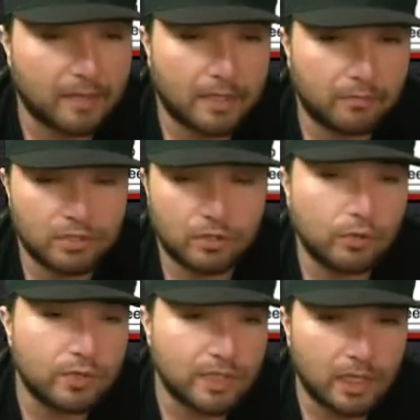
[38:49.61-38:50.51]
It was
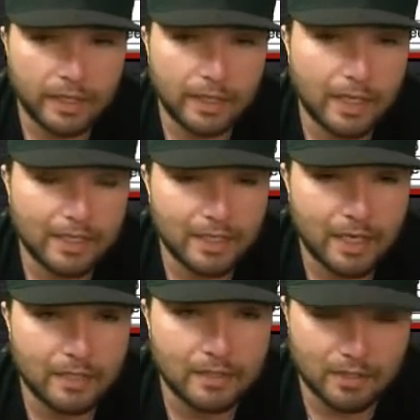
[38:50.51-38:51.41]
Doosan and a lot of Giants.